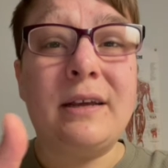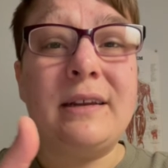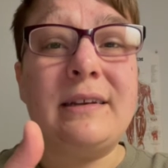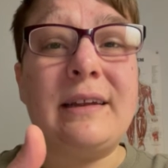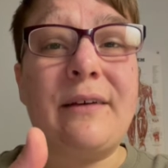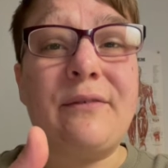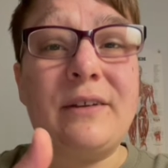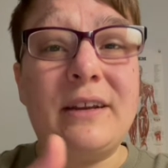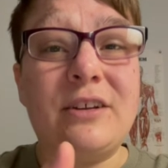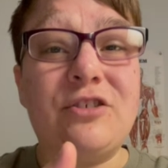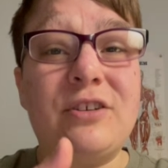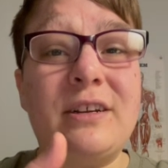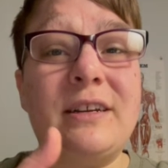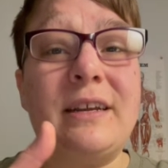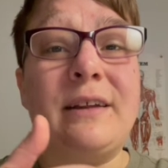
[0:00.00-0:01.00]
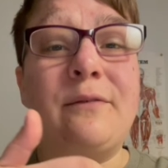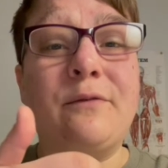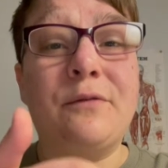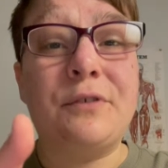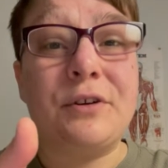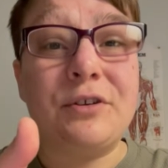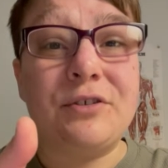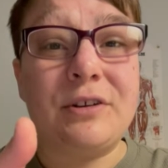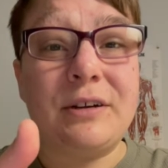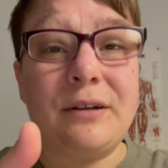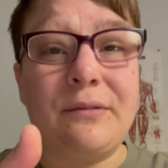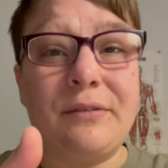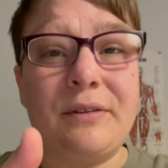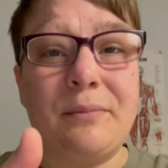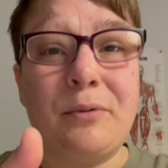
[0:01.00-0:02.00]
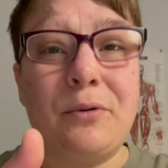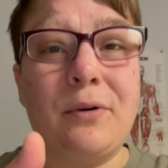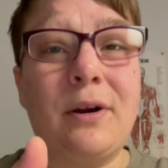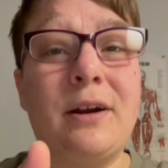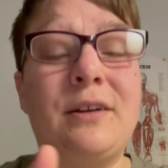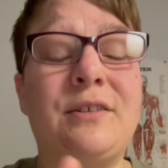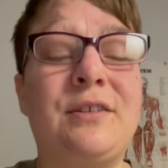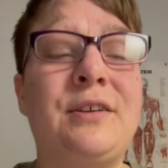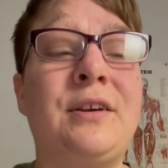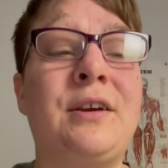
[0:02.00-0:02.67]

definition and version of support.